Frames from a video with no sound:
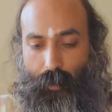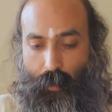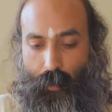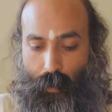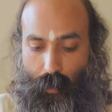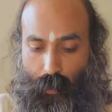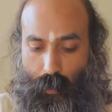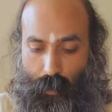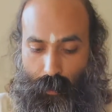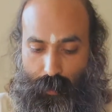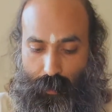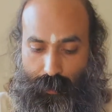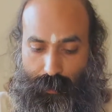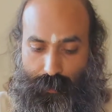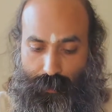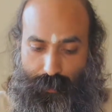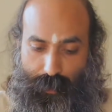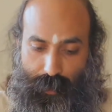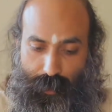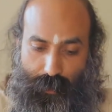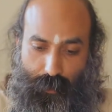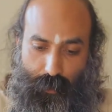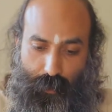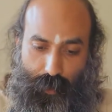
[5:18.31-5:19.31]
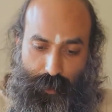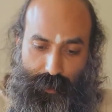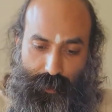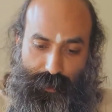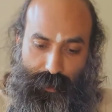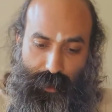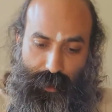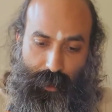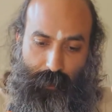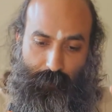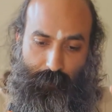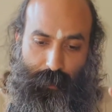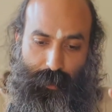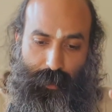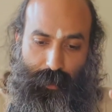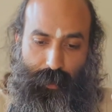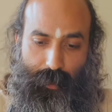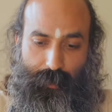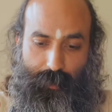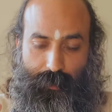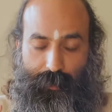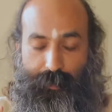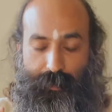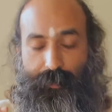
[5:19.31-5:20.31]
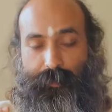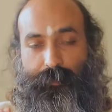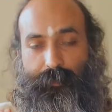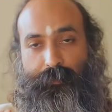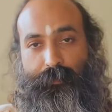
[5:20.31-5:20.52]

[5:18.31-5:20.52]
all the three gods came together.